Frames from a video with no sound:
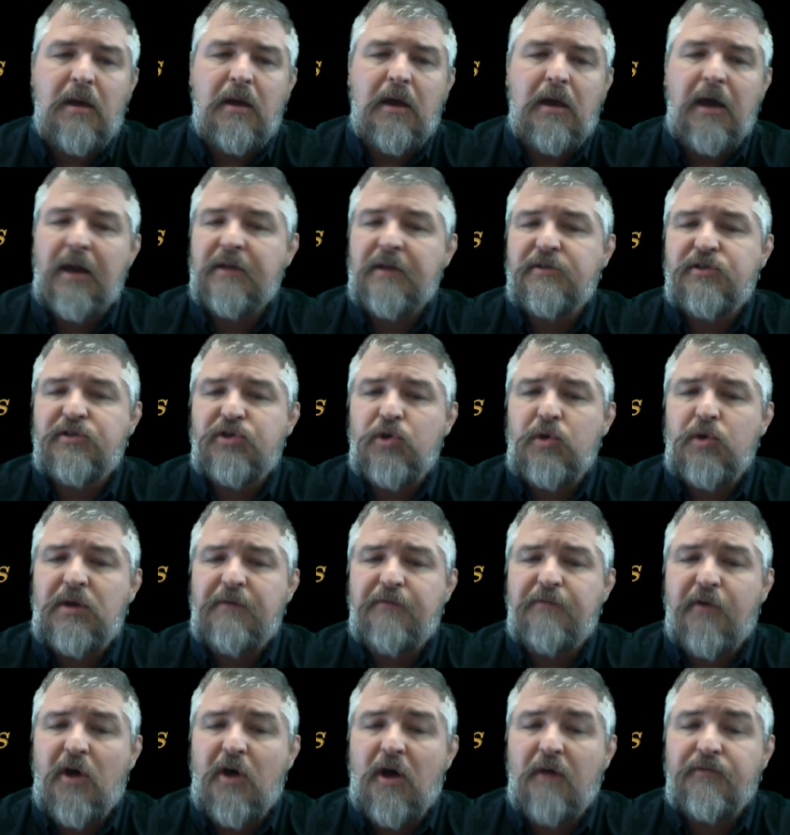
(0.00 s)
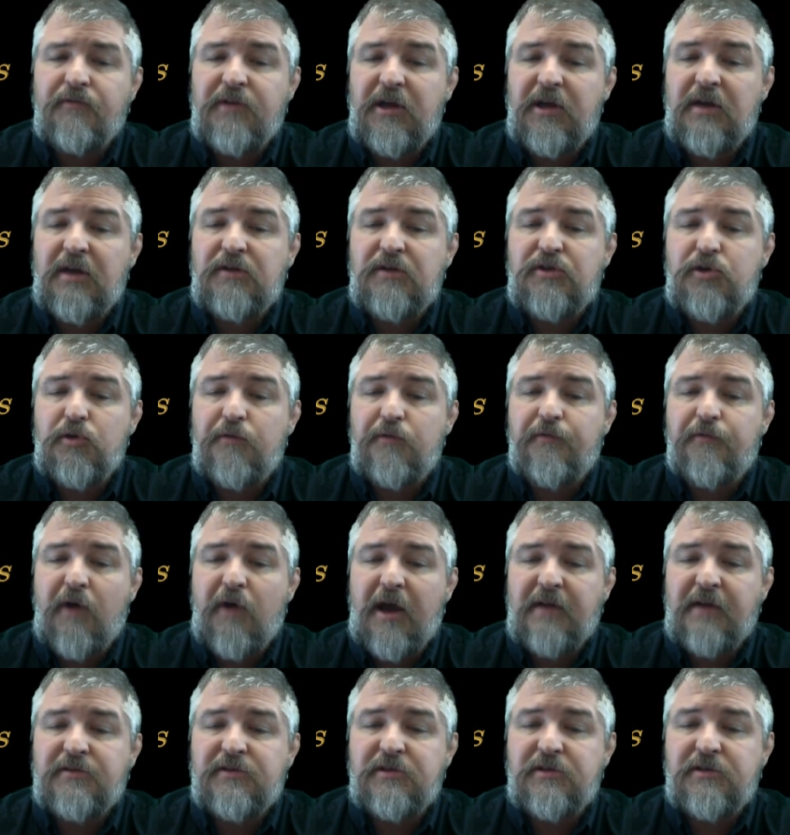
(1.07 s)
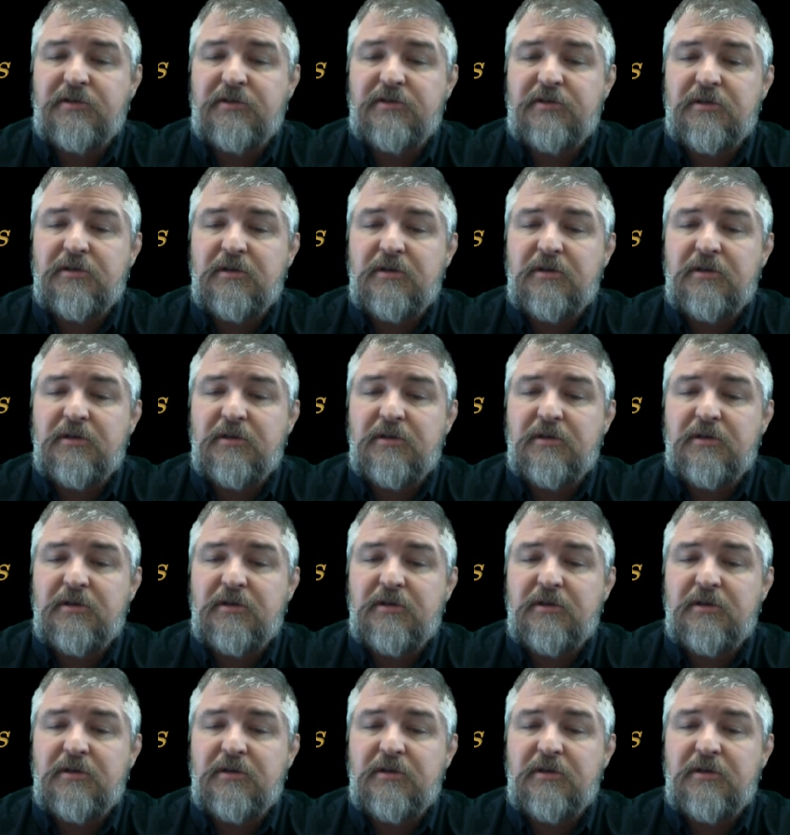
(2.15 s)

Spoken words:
and it soon evolved into France's